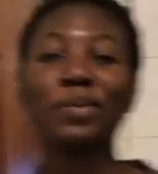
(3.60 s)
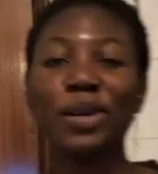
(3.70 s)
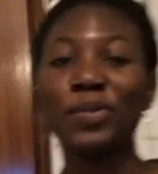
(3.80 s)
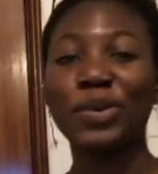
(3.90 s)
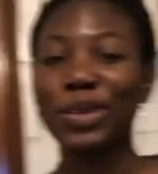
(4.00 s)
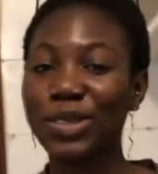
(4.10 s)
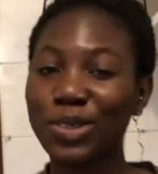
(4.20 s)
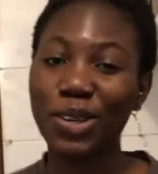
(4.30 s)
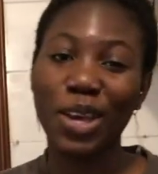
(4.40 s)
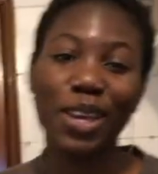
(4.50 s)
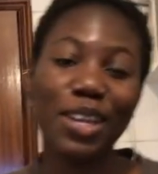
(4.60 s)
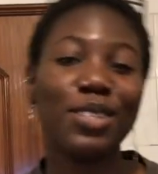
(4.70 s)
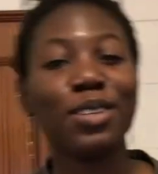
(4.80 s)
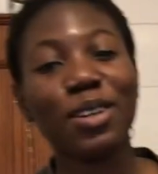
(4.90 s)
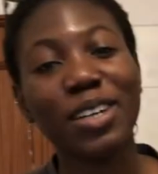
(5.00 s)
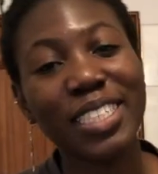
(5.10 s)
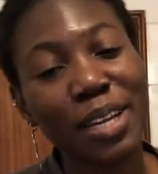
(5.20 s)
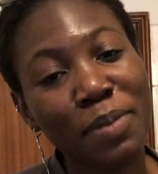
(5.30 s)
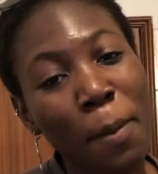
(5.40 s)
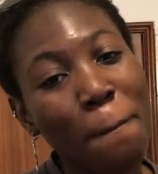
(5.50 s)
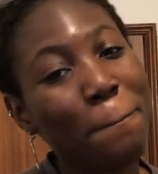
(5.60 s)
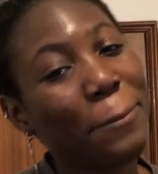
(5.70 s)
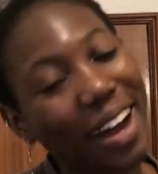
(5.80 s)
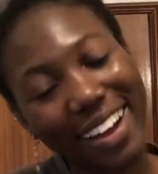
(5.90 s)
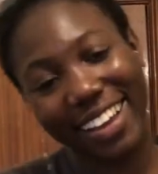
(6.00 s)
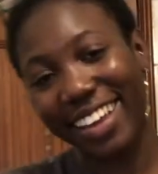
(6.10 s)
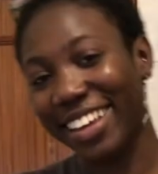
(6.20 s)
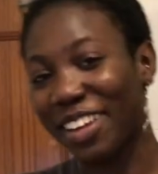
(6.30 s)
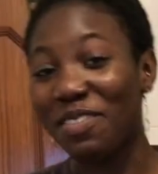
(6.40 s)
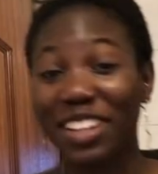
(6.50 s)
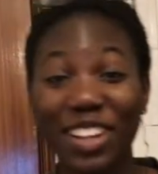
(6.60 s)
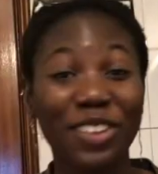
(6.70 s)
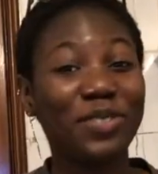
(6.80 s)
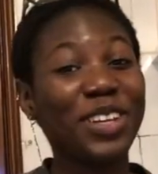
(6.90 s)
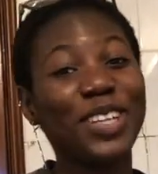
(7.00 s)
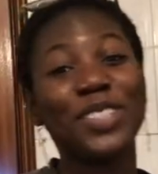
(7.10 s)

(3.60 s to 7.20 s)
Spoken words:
babies. It's your girl J Babe back again with another video.